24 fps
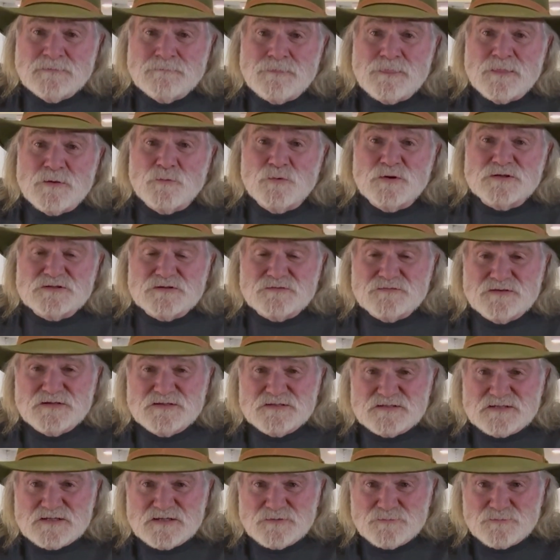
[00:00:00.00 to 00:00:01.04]
which of
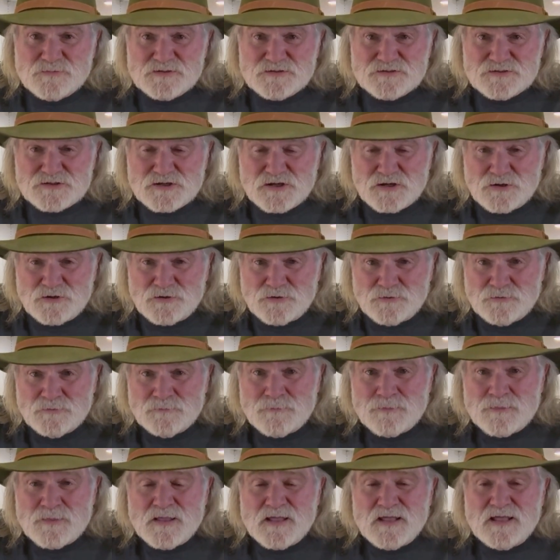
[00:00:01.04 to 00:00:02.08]
these can we show,
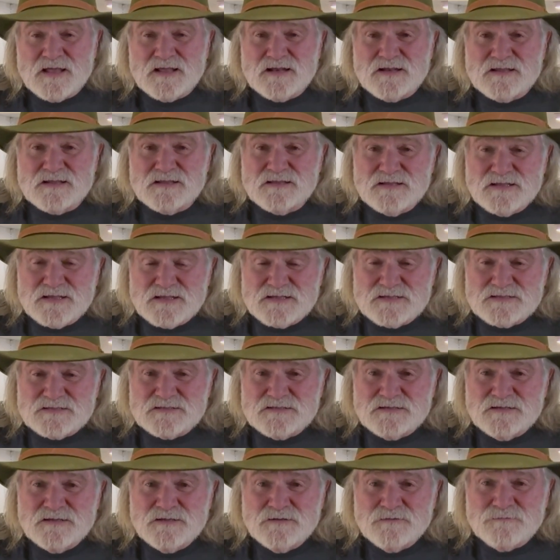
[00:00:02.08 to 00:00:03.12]
and at
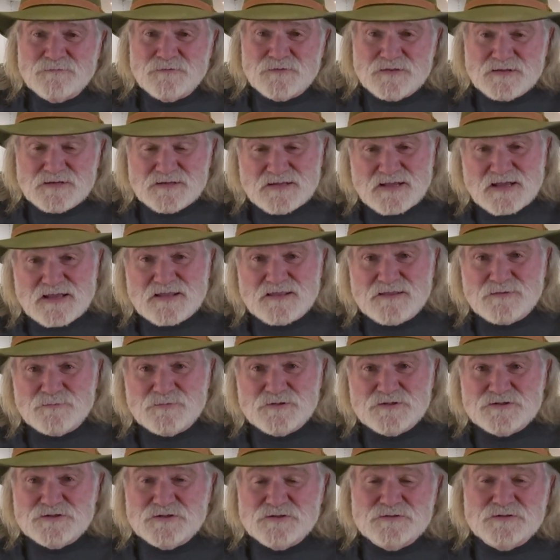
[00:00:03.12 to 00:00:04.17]
least for the day that
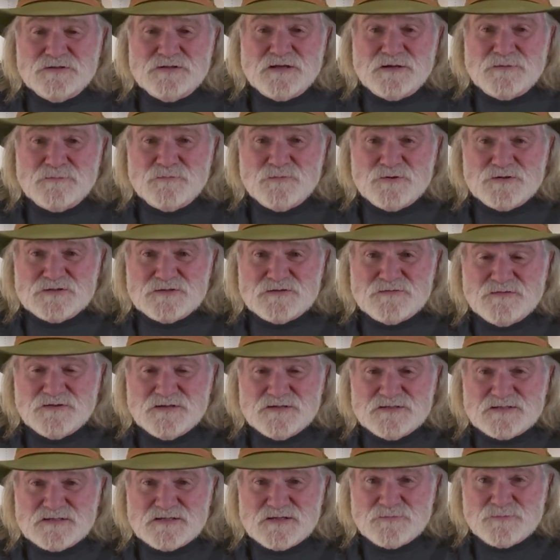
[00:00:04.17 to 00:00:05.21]
we shoot them, which of
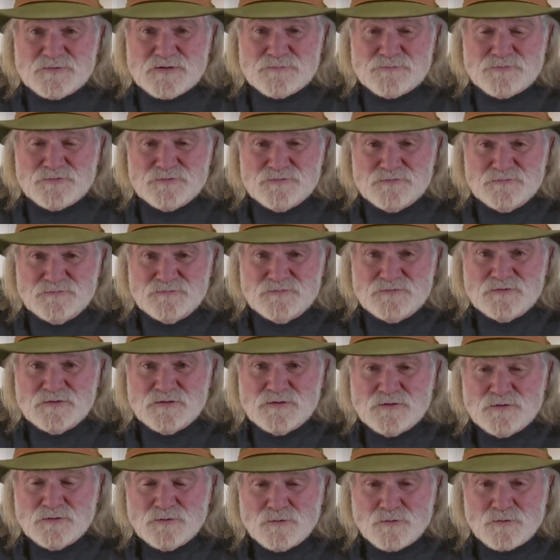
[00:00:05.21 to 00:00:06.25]
these can we prove
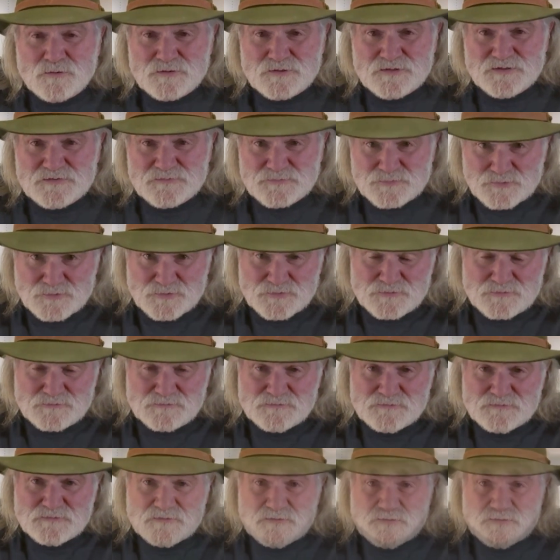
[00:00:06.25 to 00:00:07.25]
or disprove.